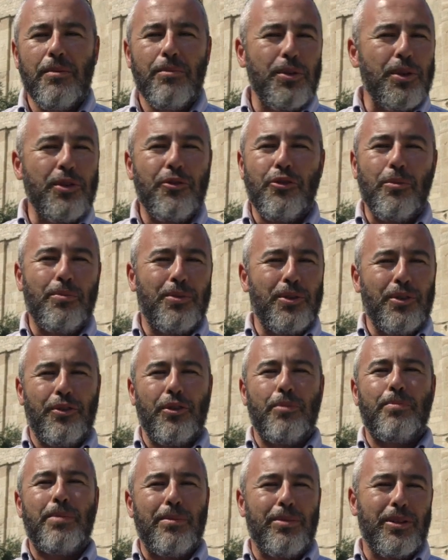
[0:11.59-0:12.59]
Beautiful,
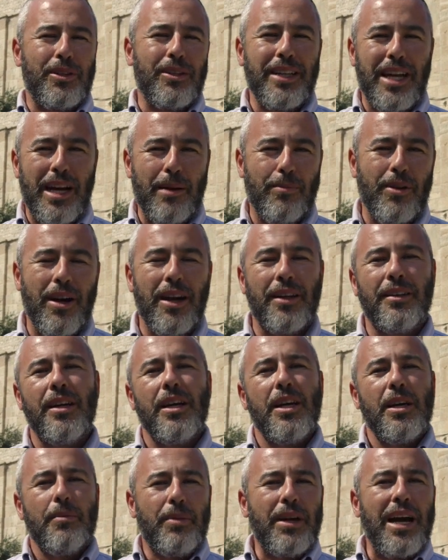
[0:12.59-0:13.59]
beautiful biblical Hebron.
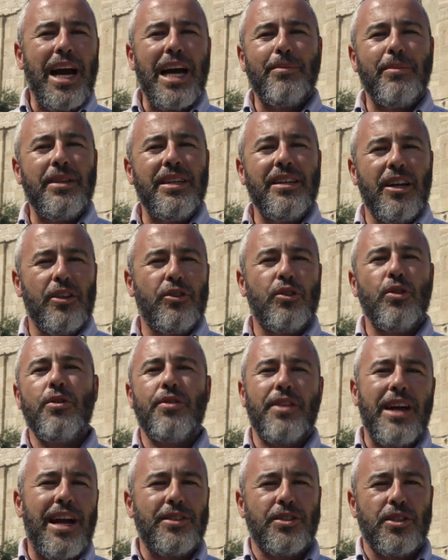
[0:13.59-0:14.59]
Behind me, a
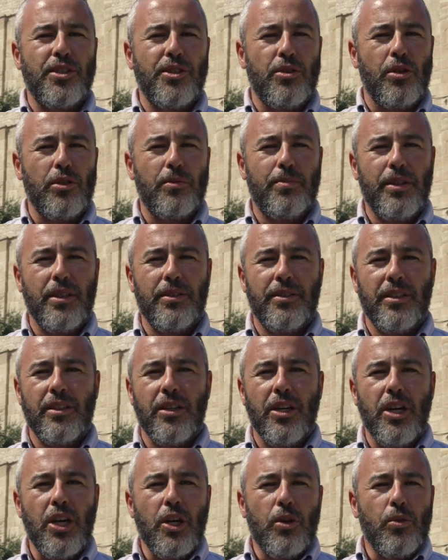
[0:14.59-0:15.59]
2,000 year old building
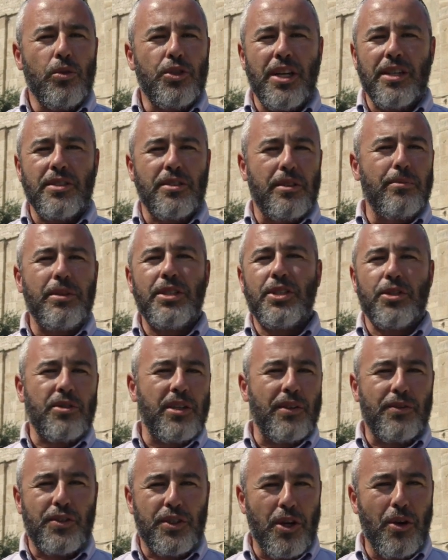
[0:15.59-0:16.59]
which has the
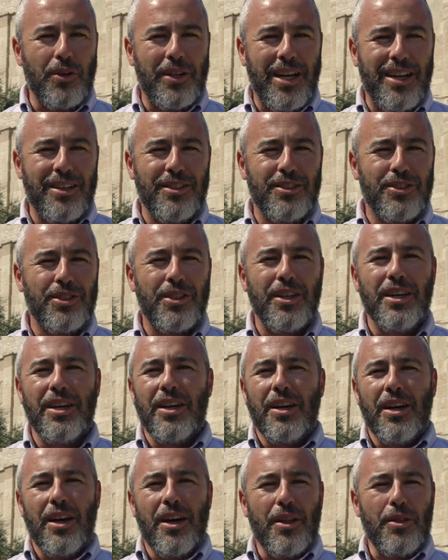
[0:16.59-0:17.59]
mystery of Stonehenge,
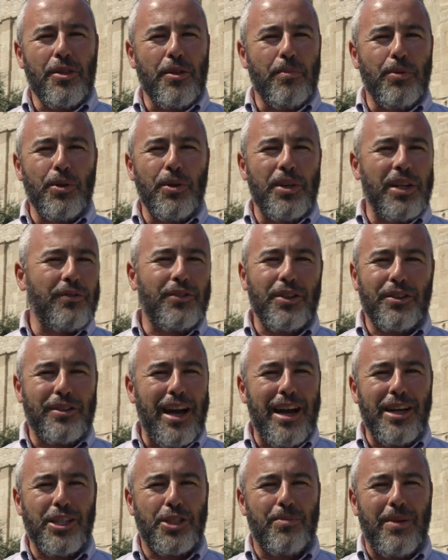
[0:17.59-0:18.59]
uh, the beauty of the
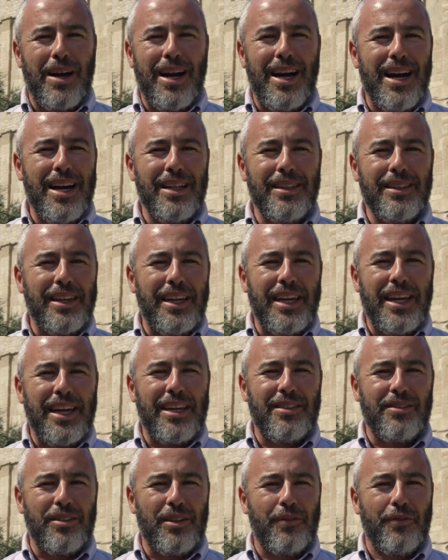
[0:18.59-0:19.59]
Taj Mahal,
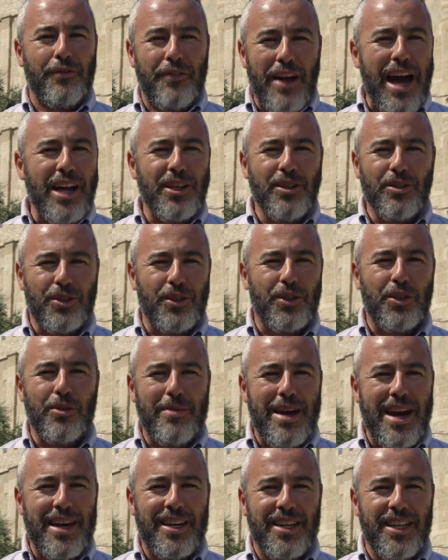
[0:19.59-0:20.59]
and a value to
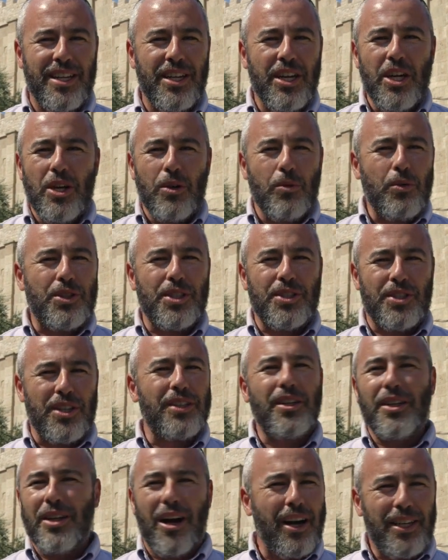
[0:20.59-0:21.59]
humanity which is
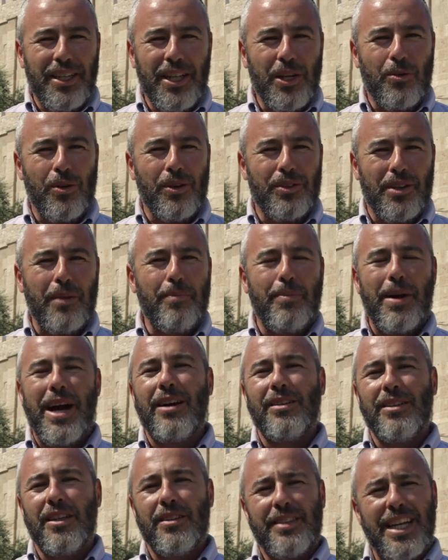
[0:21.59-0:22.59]
un unequaled,
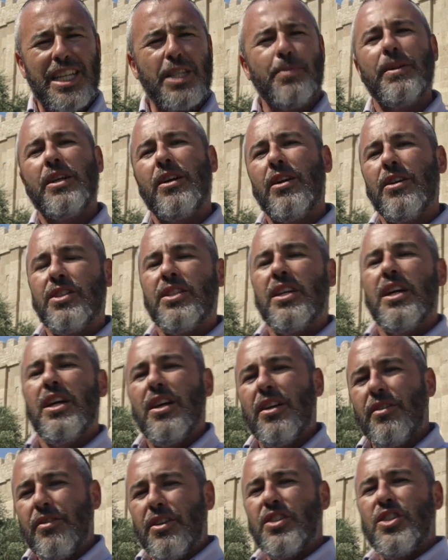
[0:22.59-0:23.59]
unparalleled. That's because
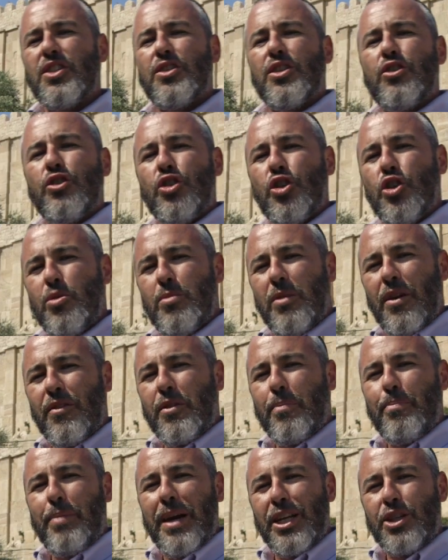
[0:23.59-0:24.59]
this is the tomb of
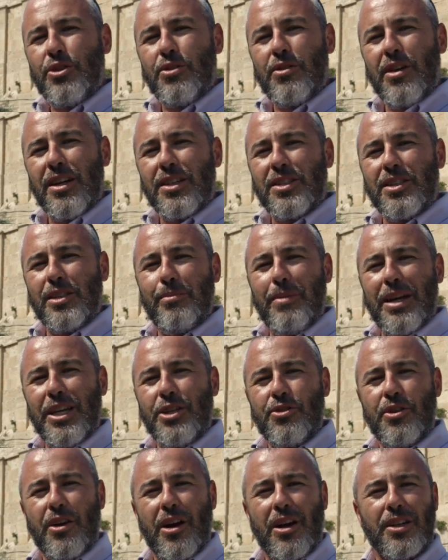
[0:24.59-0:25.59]
the patriarchs and
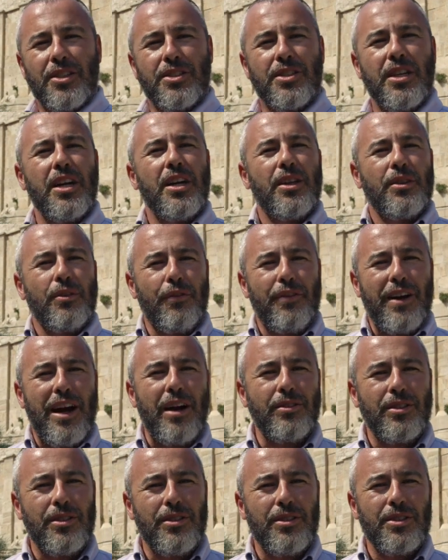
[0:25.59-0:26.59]
matriarchs, the
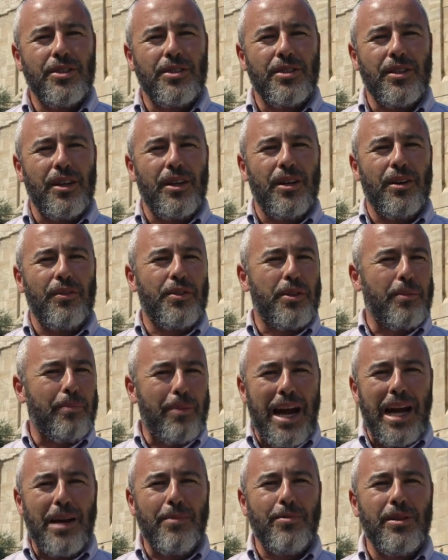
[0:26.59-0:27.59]
founders of the
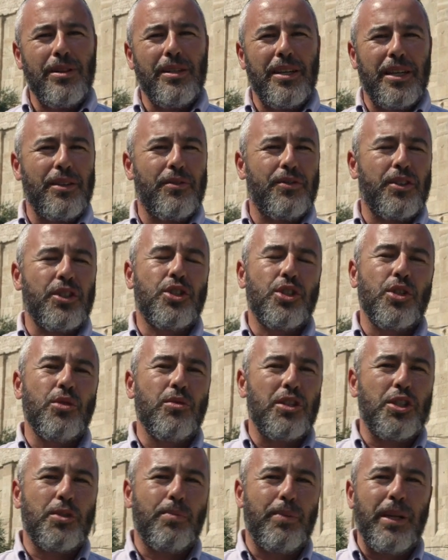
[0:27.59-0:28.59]
Bible and of the
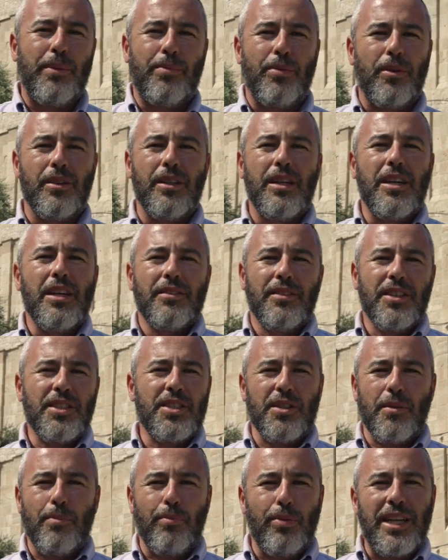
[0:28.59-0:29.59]
Jewish people. This
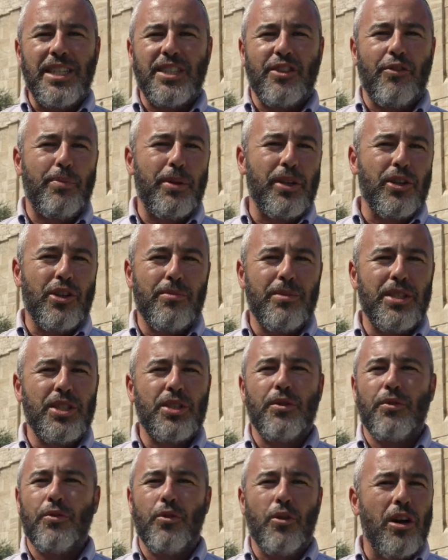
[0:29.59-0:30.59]
is a place of pilgrimage
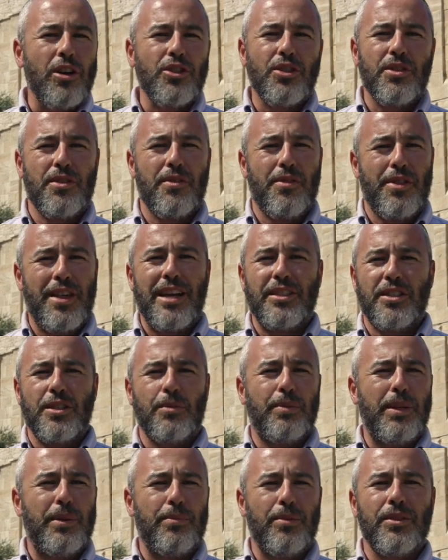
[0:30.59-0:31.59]
for hundreds of thousands
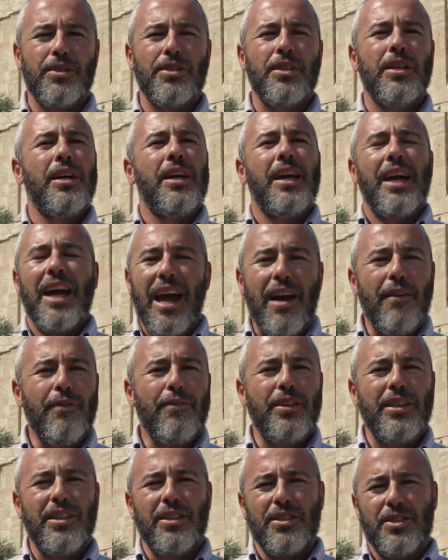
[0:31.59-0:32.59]
of peoples
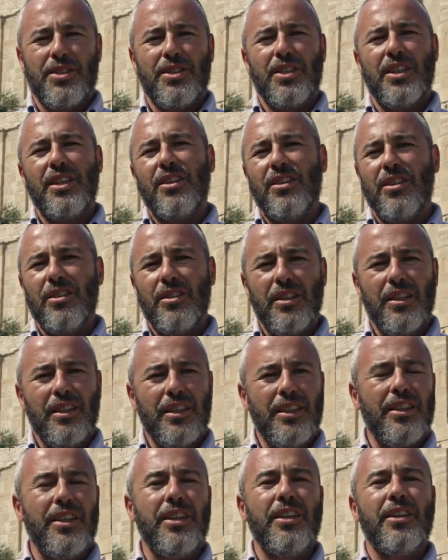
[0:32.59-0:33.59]
every single
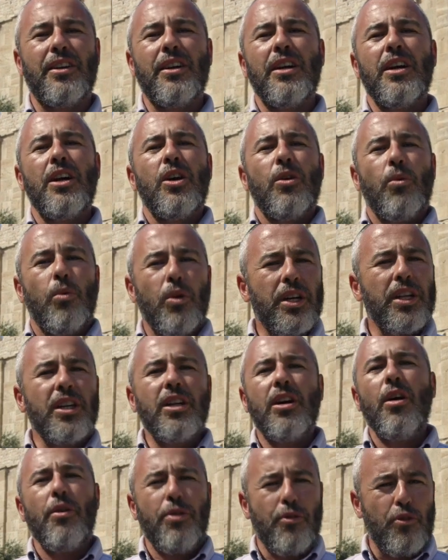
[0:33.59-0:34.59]
year. We're going to
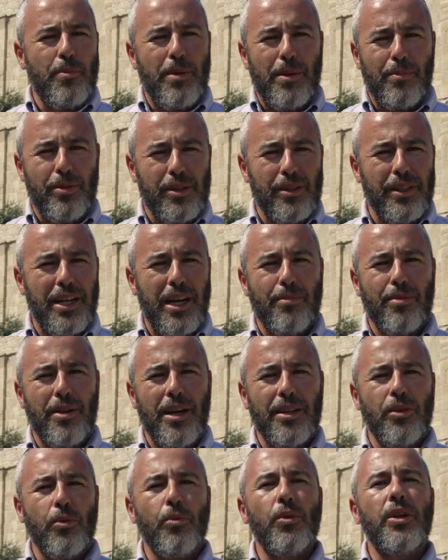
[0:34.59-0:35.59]
go through biblical
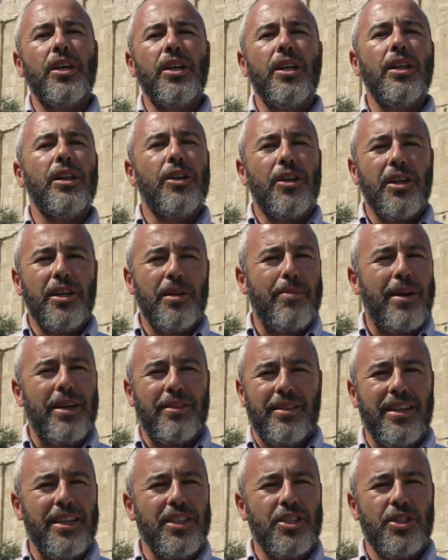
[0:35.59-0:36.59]
Hebron. We're going to learn
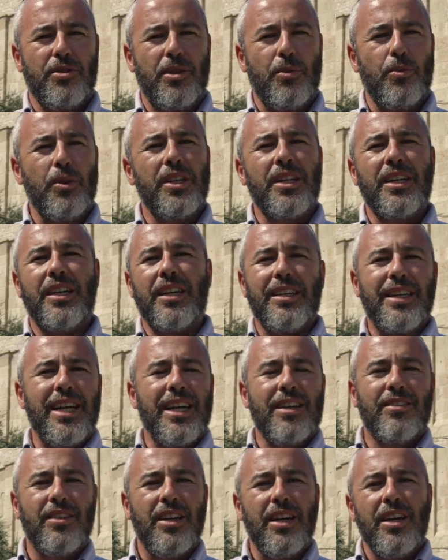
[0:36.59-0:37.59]
about the history. We're going to
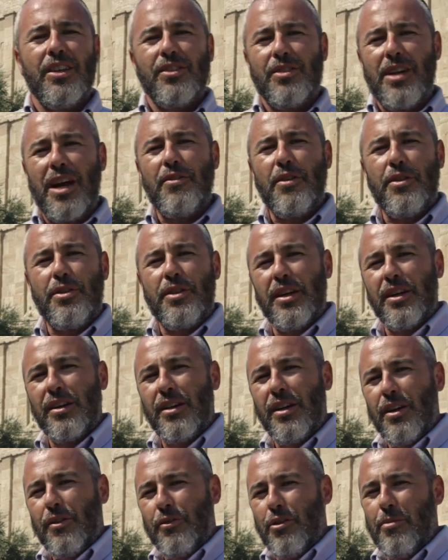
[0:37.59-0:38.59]
connect to
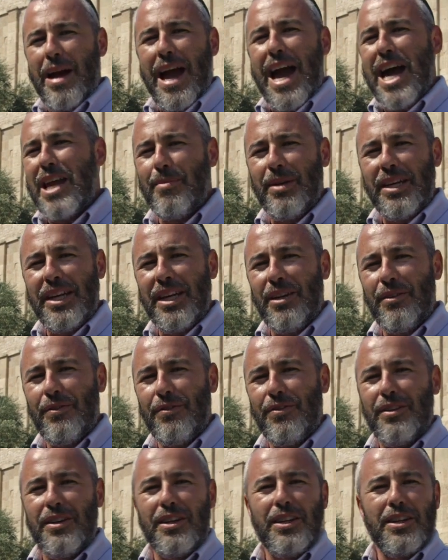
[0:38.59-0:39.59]
everything from Adam and Eve
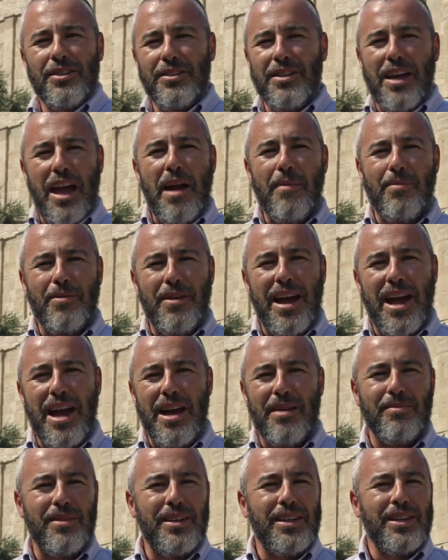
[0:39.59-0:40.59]
to
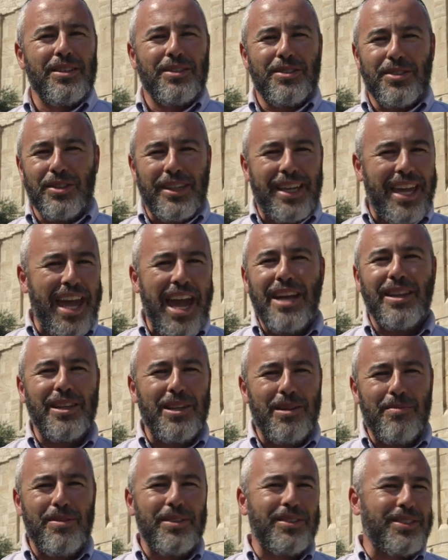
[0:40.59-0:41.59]
Abraham, to
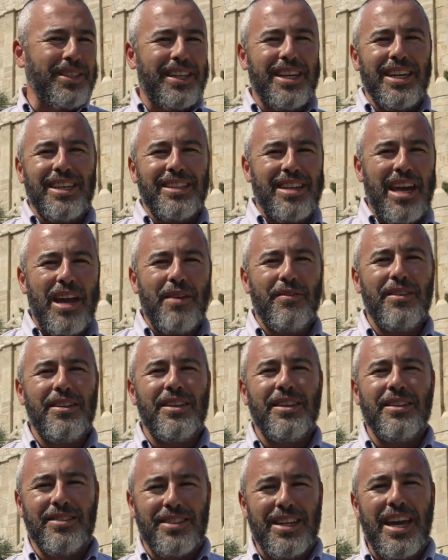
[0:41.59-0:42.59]
Caleb, to King
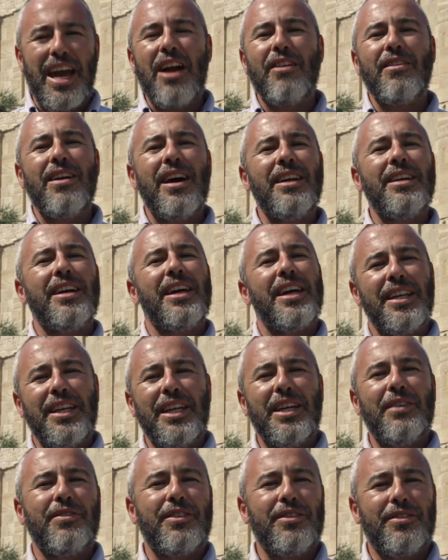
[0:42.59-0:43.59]
David, to Herod, and
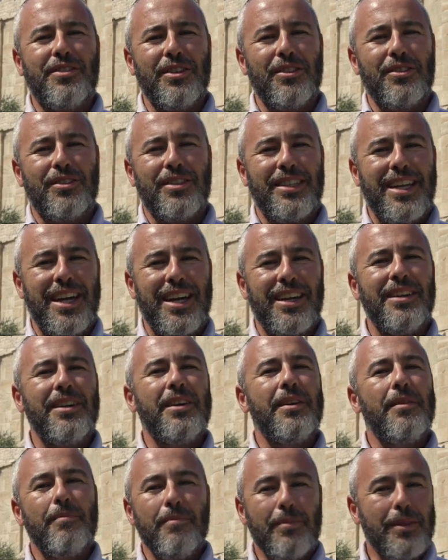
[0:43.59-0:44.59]
even till today.
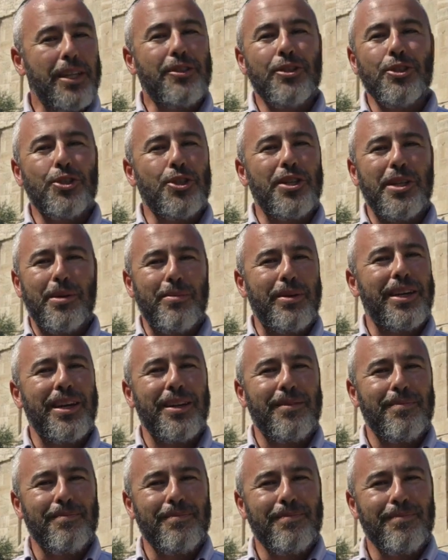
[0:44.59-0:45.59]
Let the journey begin.